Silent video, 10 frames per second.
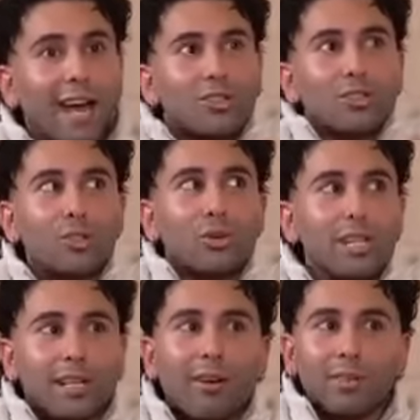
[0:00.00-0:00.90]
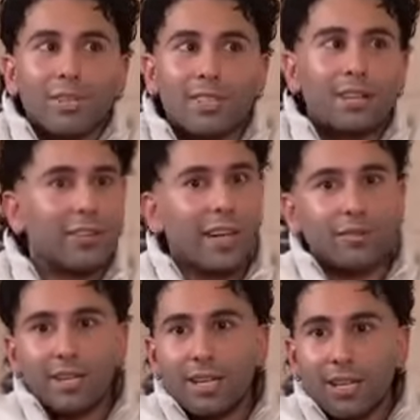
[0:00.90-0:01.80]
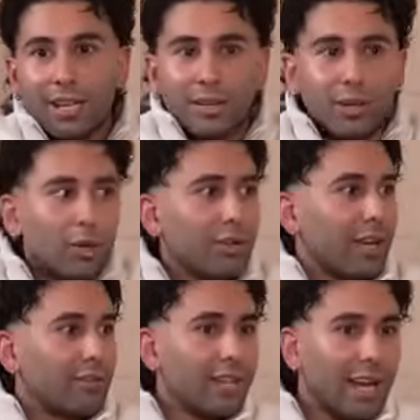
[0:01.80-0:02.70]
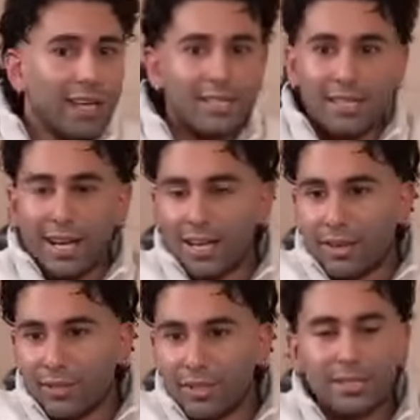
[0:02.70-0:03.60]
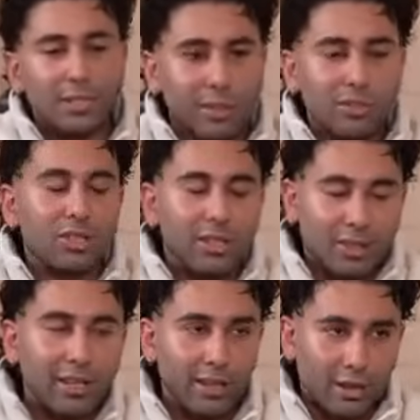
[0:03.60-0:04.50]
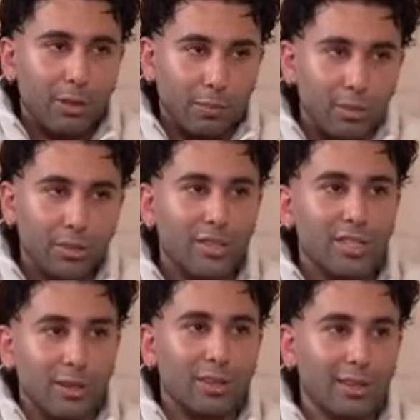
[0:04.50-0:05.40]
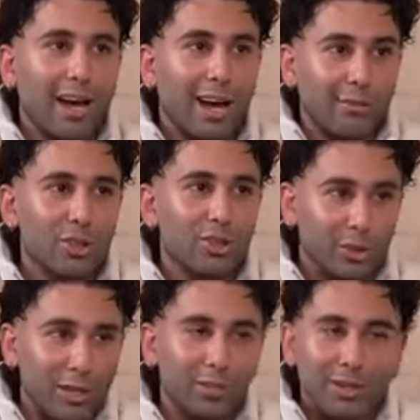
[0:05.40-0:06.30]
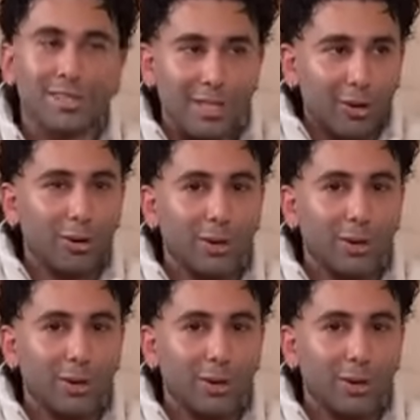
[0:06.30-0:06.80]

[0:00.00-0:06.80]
has truly loved herself at every look, every hairstyle, every this. I mean, she is Kareena Kapoor. Of She's course. not the average looking person of at